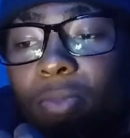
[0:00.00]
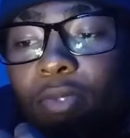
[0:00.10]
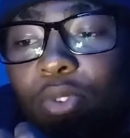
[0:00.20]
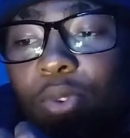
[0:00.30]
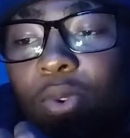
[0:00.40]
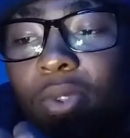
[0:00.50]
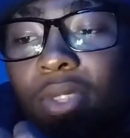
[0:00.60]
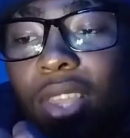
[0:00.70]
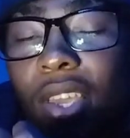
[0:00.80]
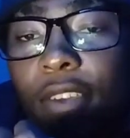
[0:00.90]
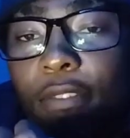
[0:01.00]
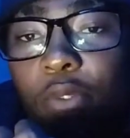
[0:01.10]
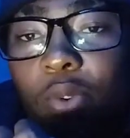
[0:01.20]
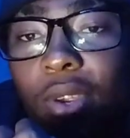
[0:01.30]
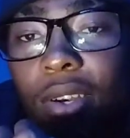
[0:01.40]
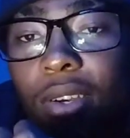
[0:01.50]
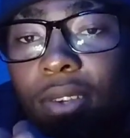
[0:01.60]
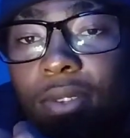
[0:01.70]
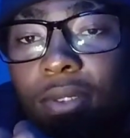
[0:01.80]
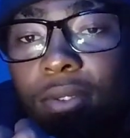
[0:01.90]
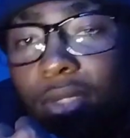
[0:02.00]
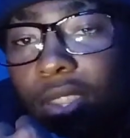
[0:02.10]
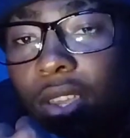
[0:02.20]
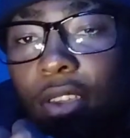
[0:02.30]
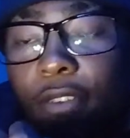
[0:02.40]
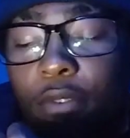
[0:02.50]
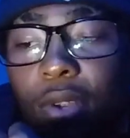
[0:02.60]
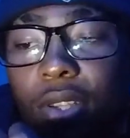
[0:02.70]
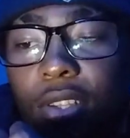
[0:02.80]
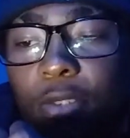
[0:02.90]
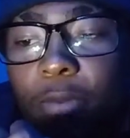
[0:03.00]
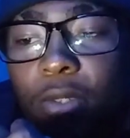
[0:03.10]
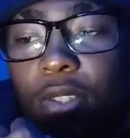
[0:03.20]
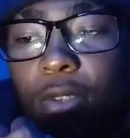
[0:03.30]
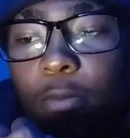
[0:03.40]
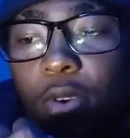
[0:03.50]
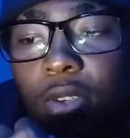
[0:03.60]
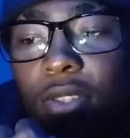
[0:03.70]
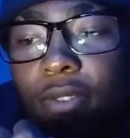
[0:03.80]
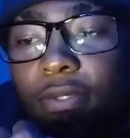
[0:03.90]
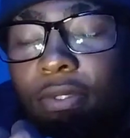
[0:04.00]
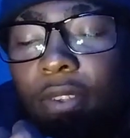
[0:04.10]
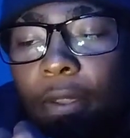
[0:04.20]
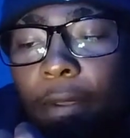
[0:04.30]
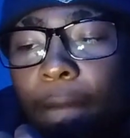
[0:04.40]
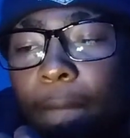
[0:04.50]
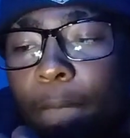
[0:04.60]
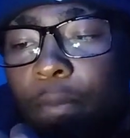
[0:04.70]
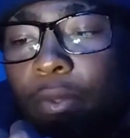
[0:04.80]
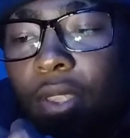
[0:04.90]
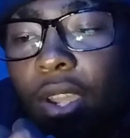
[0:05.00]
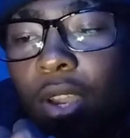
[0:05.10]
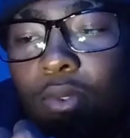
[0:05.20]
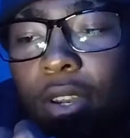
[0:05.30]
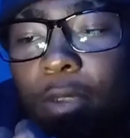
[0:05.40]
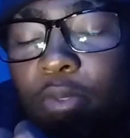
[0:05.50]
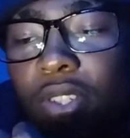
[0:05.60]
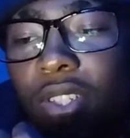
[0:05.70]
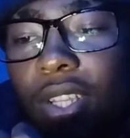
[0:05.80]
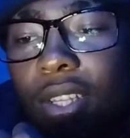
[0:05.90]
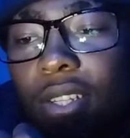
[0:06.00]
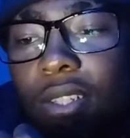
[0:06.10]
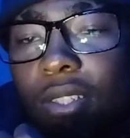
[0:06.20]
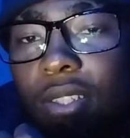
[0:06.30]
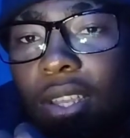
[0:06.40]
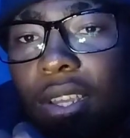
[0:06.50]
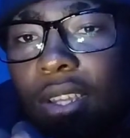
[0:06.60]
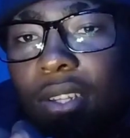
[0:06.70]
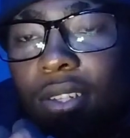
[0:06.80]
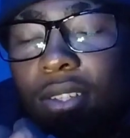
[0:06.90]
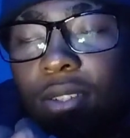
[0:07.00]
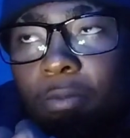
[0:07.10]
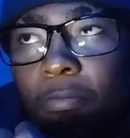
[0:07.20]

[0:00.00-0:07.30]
So thank everyone that's been supportive. I really appreciate it, and